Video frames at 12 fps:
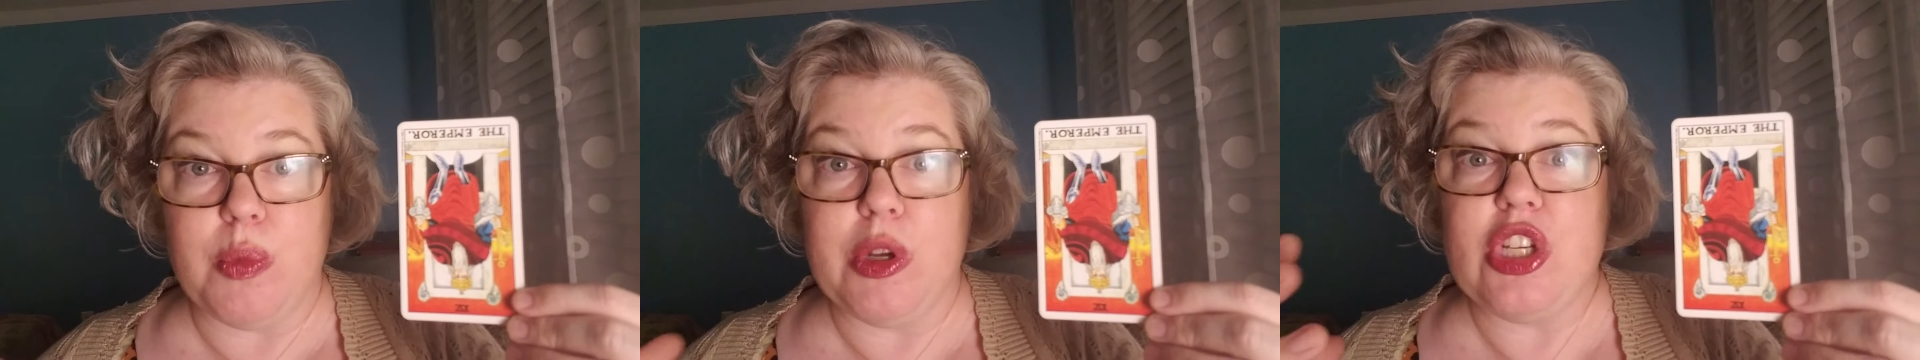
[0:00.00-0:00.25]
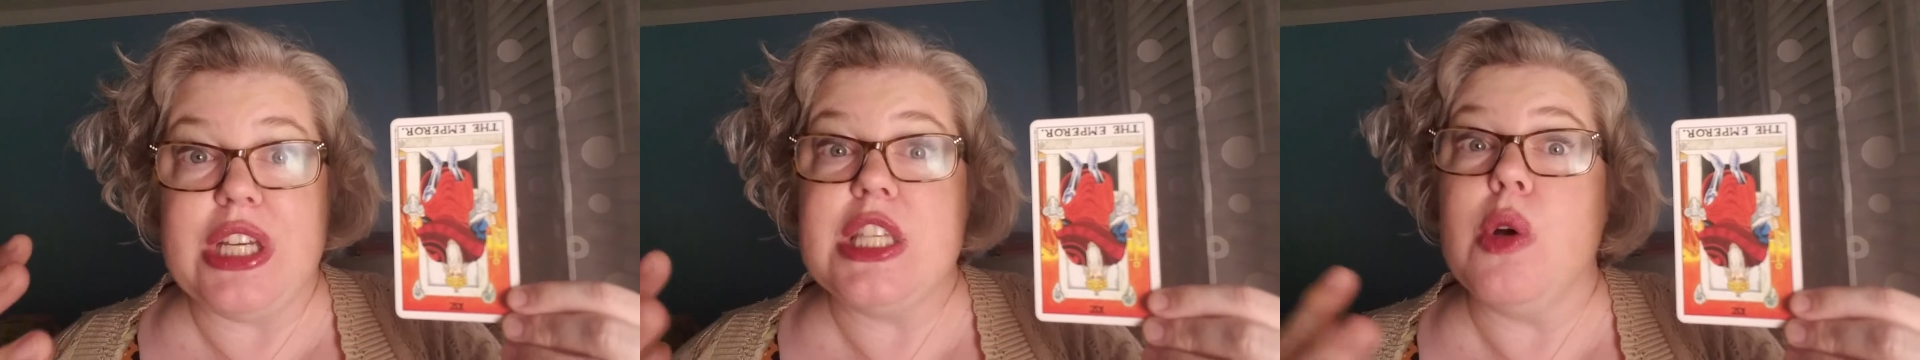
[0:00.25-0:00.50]
which
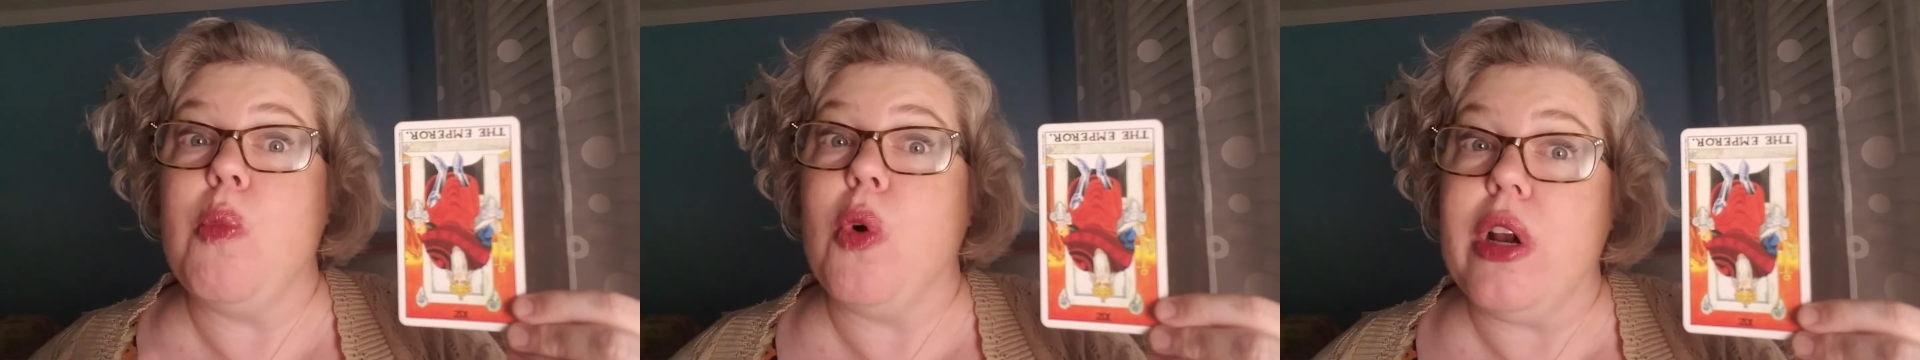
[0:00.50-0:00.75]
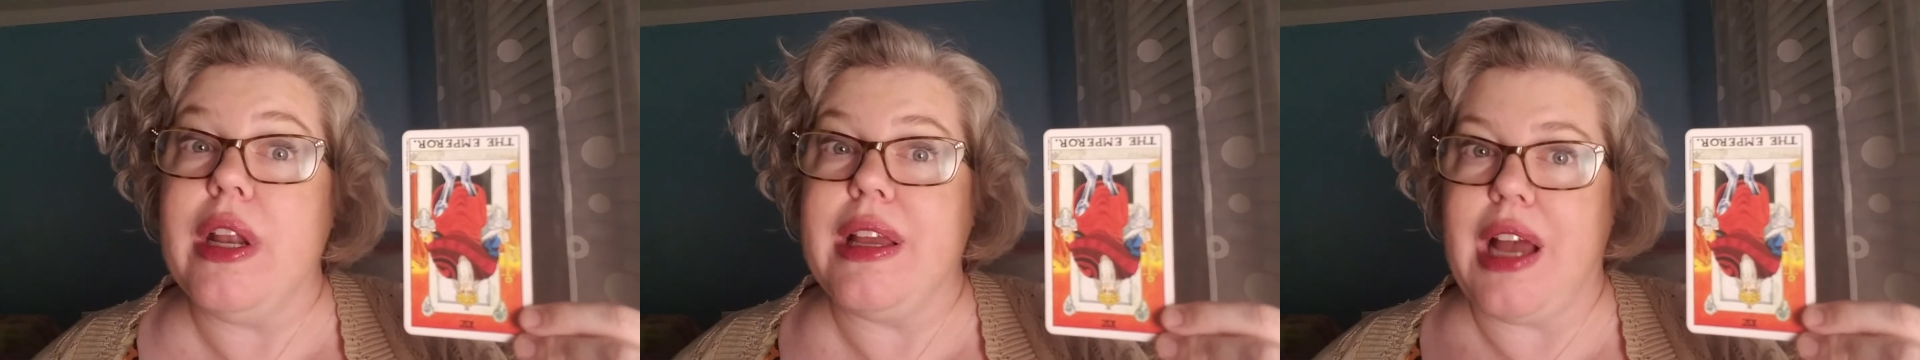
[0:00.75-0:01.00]
is a
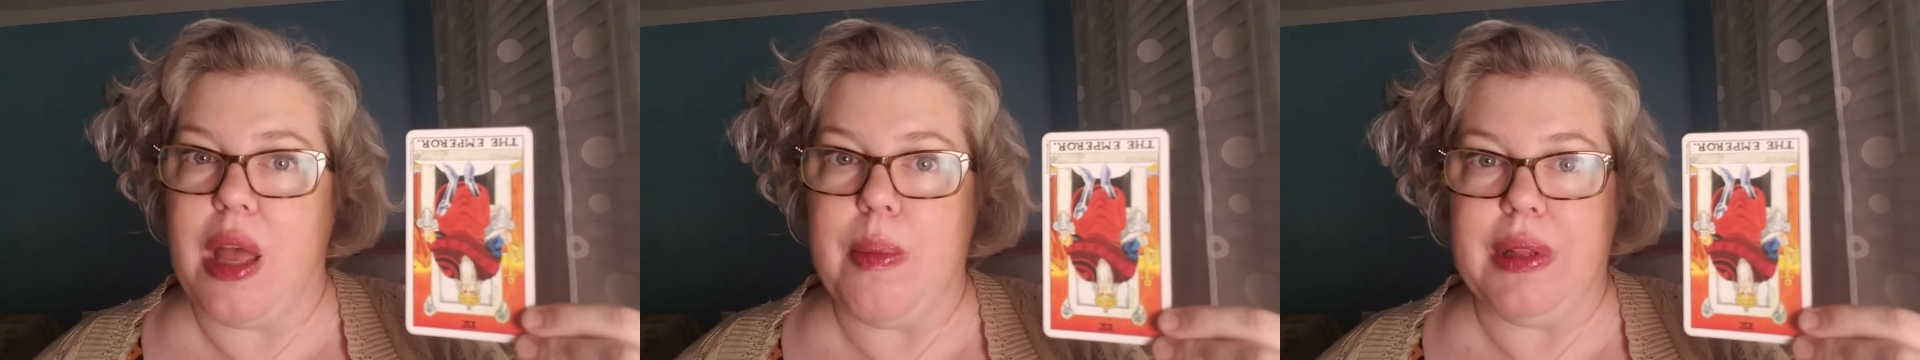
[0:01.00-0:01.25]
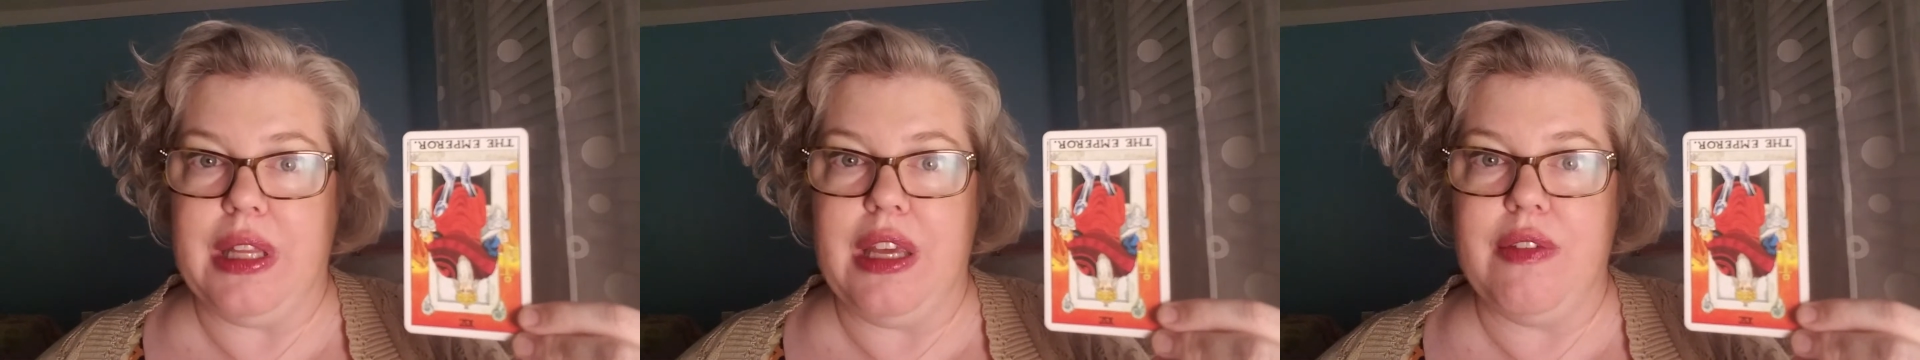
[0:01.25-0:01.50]
warning, I
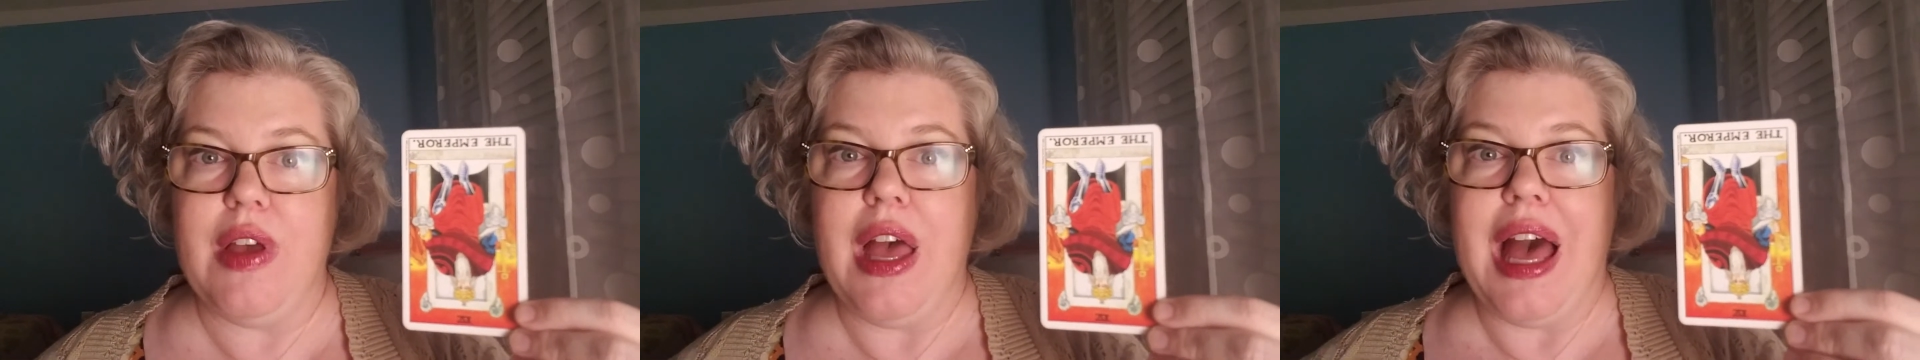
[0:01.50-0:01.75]
believe,